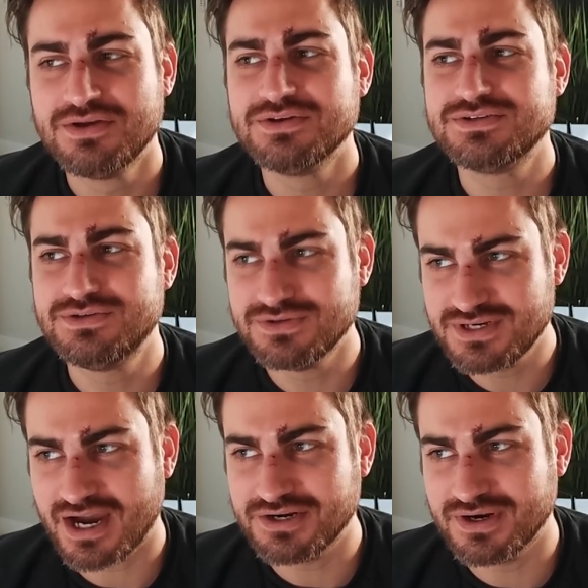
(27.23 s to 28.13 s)
is too
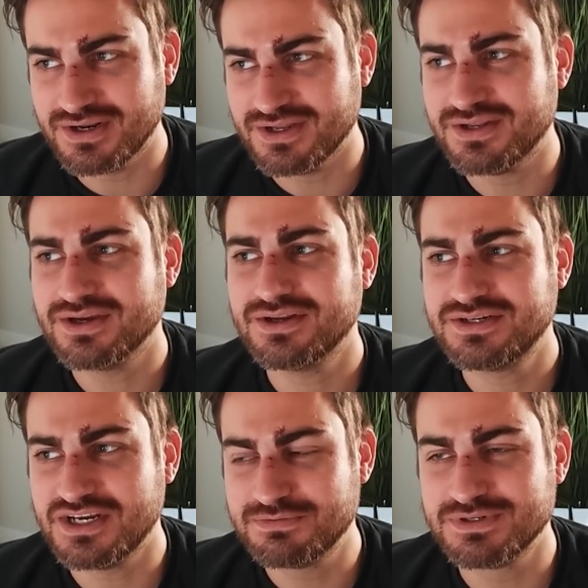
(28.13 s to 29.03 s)
dehydrated,
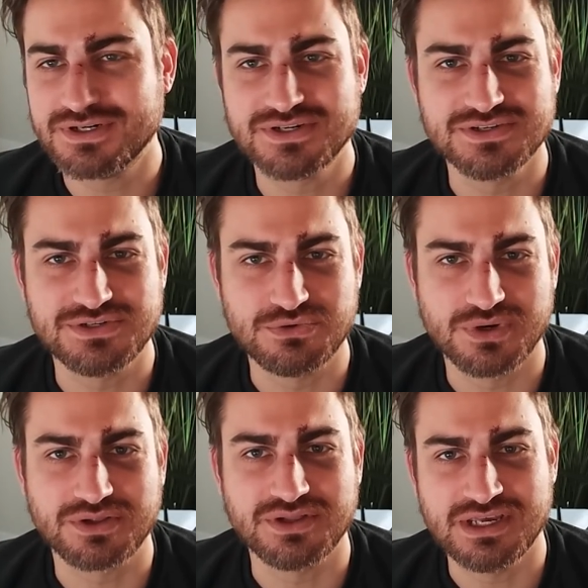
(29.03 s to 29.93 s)
change positions too
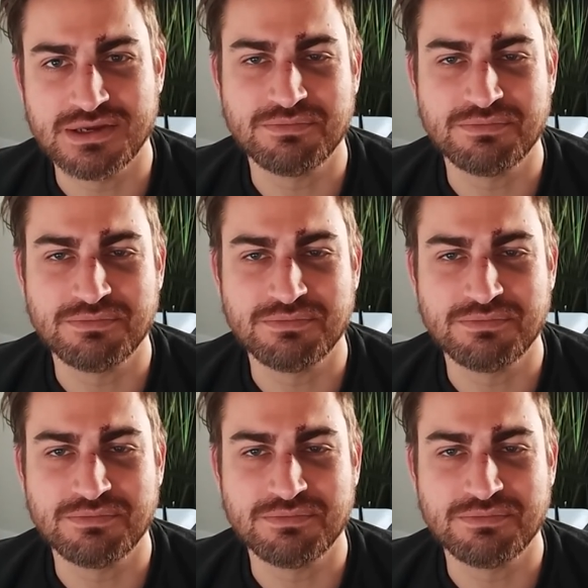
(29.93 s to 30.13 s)
quickly,